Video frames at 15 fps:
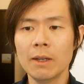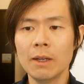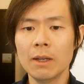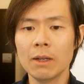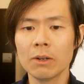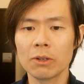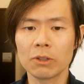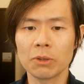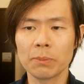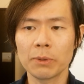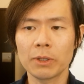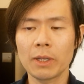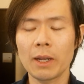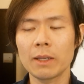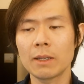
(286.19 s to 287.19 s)
or to
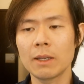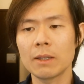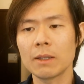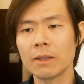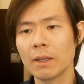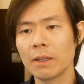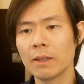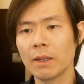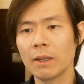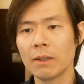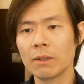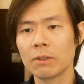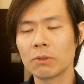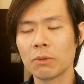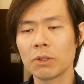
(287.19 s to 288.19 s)
protect it, and then they
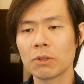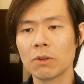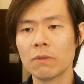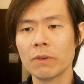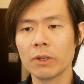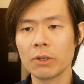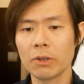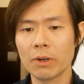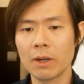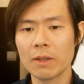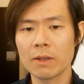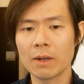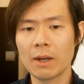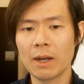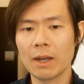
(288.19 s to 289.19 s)
switch over to your
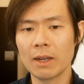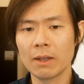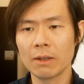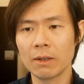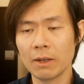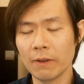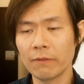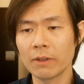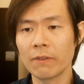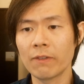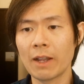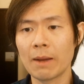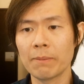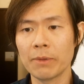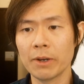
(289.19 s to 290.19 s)
other eye, lift the
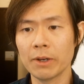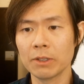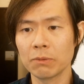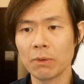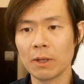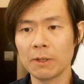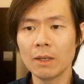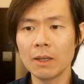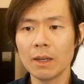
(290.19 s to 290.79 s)
flap there as well,